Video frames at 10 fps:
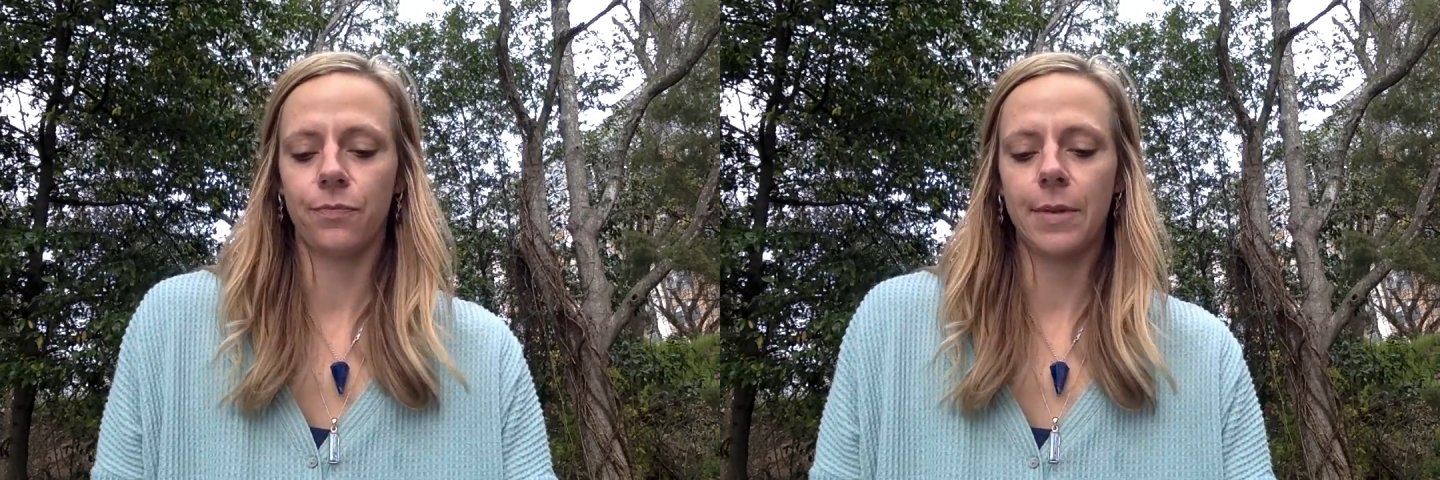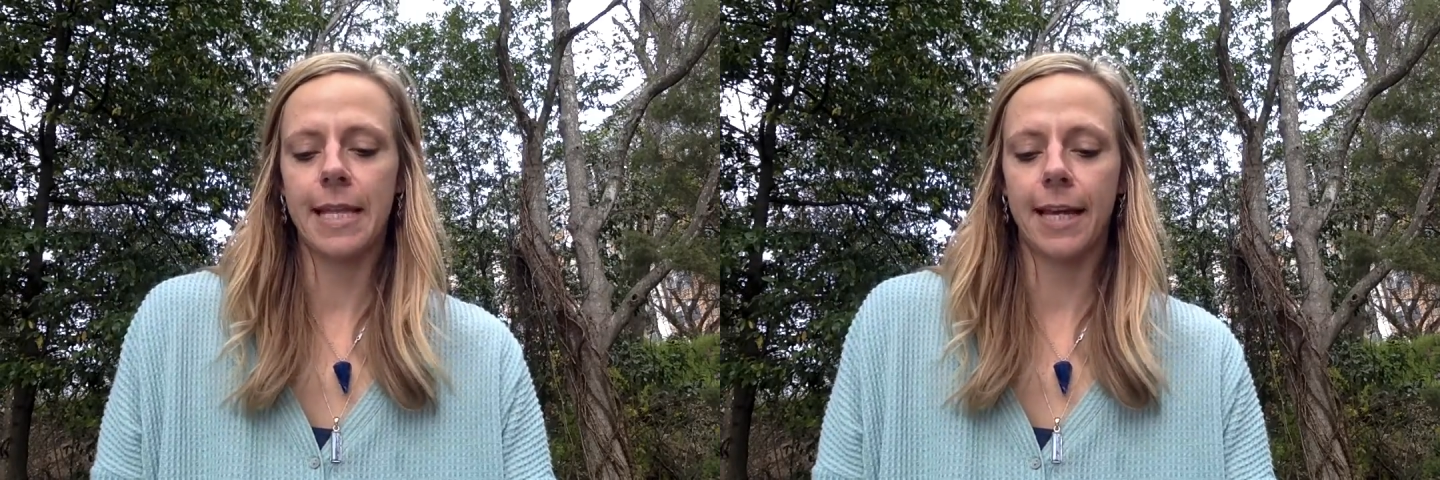
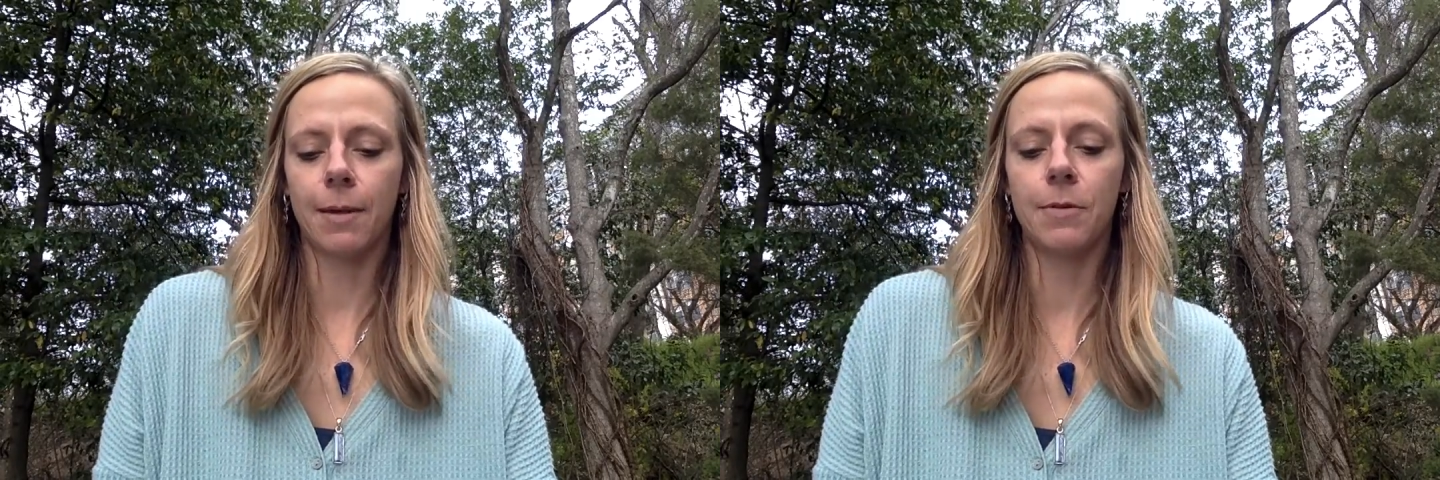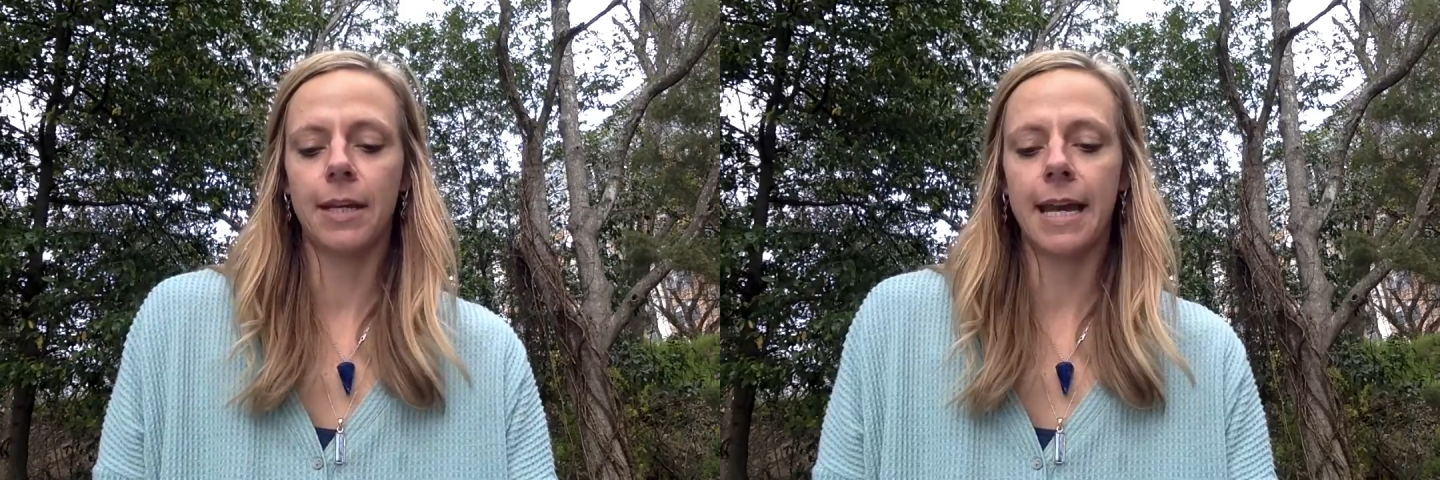and that
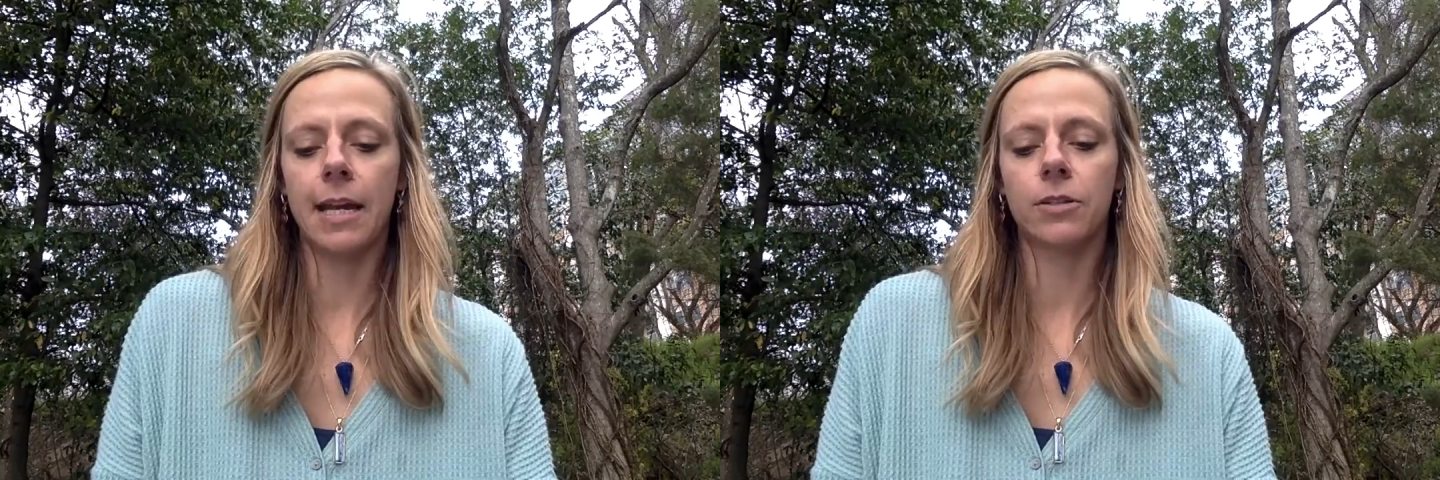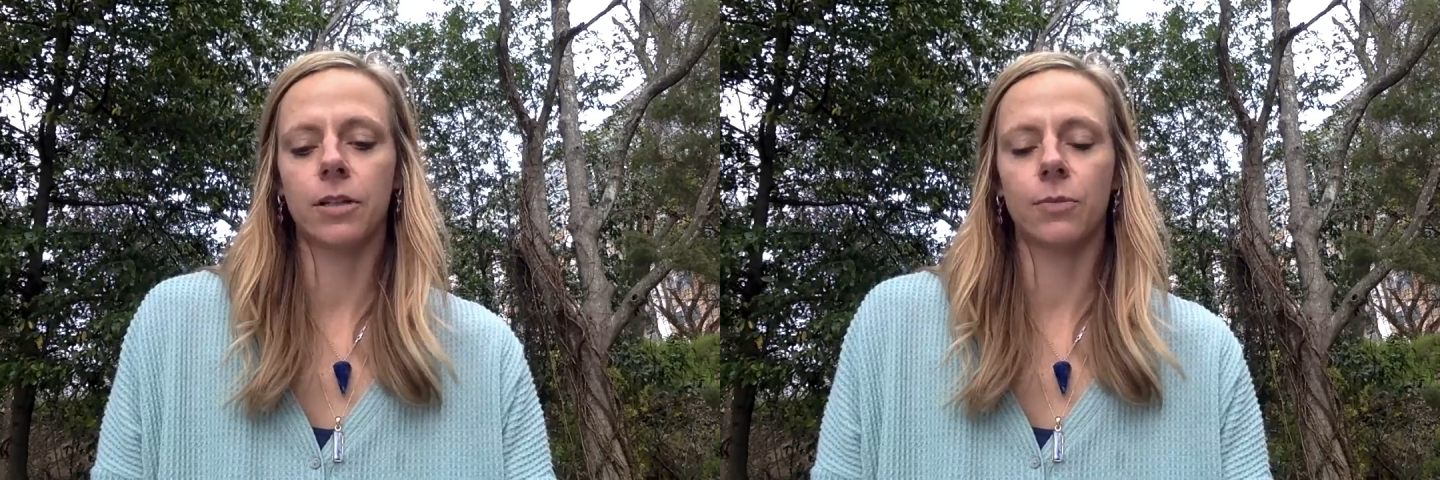
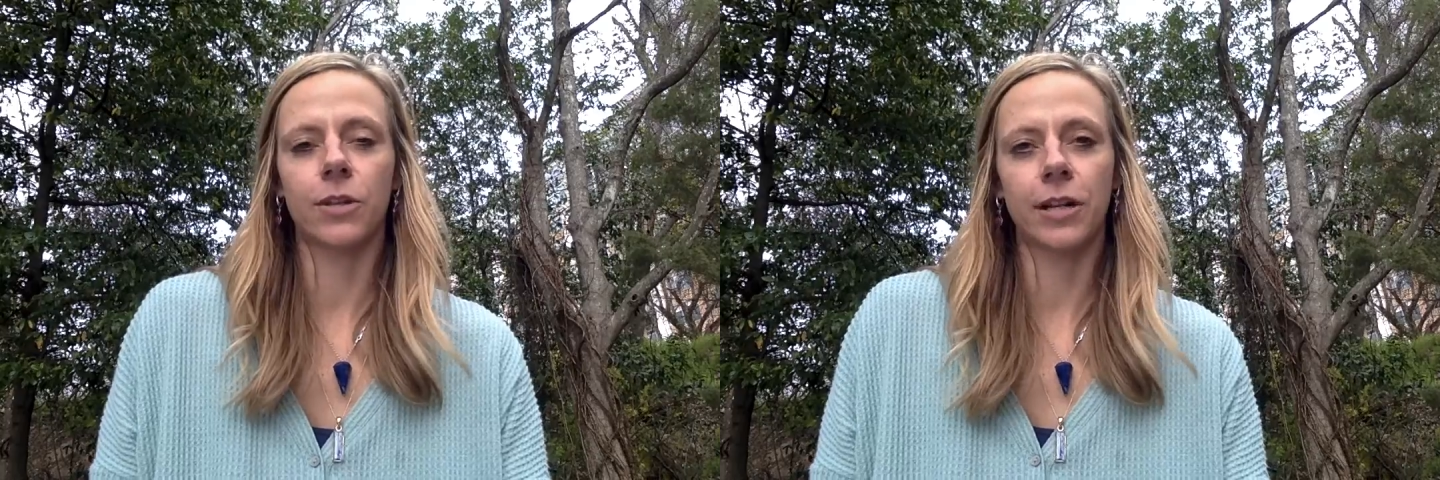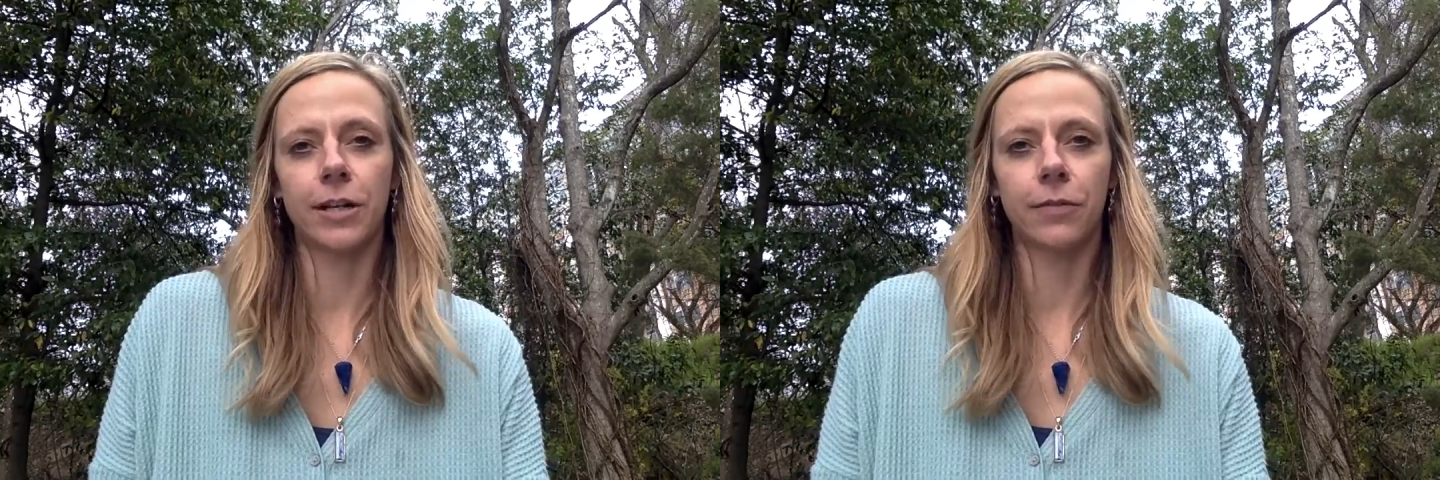communication with
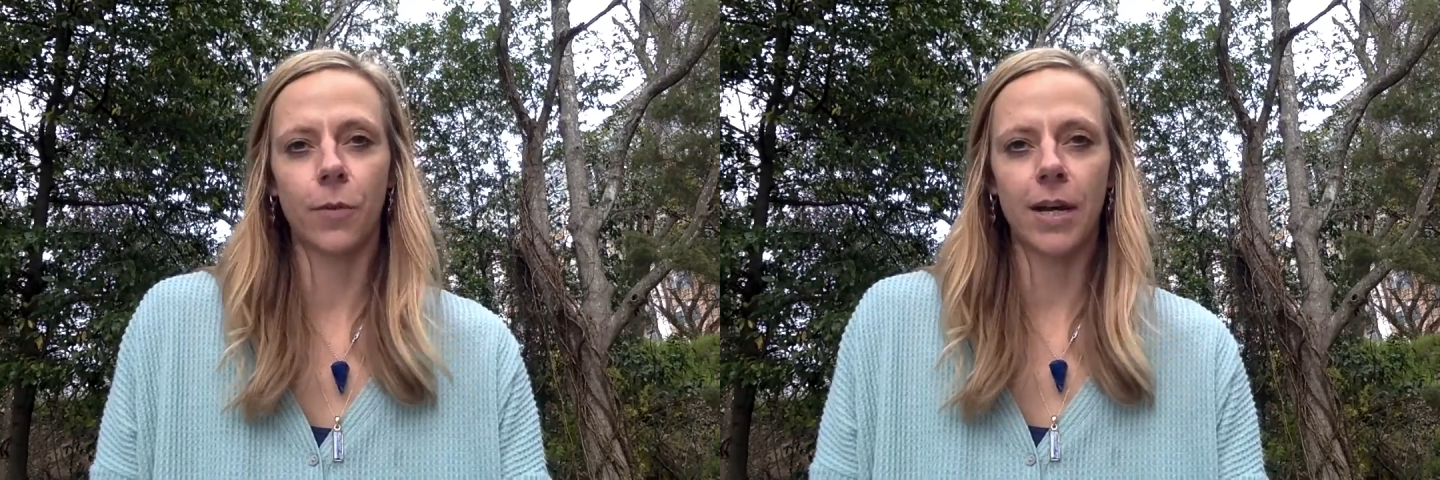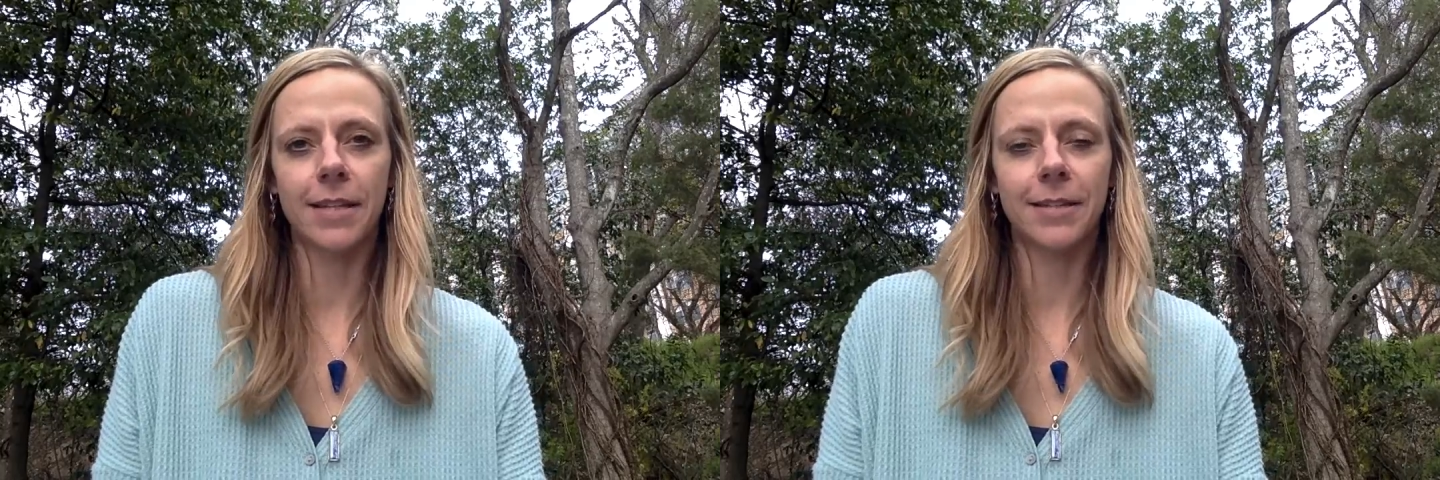your inner
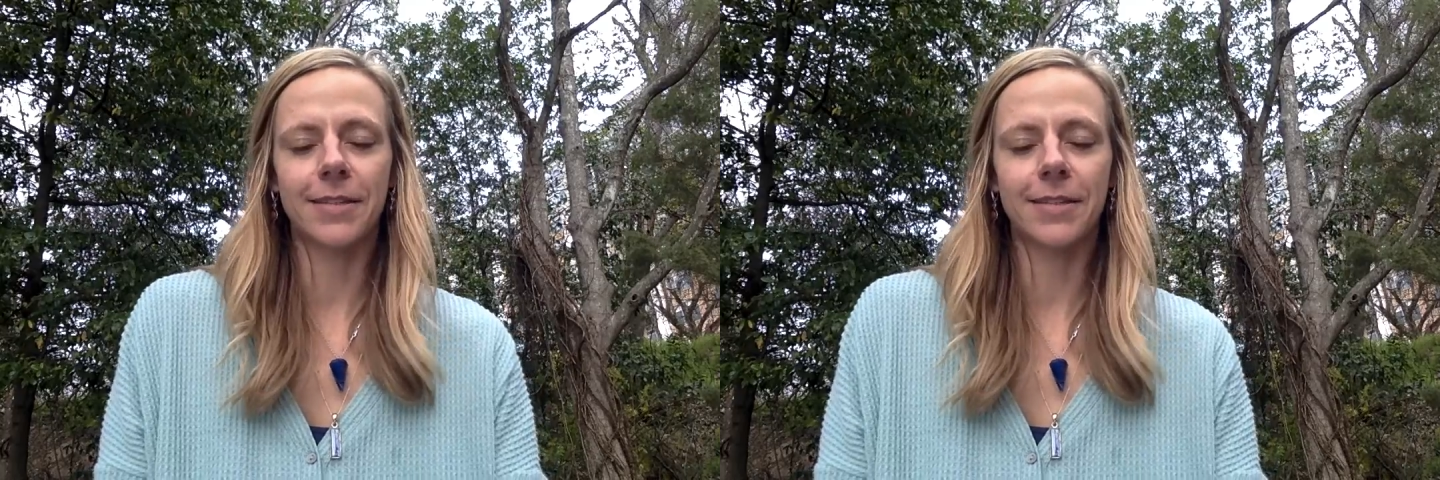voice.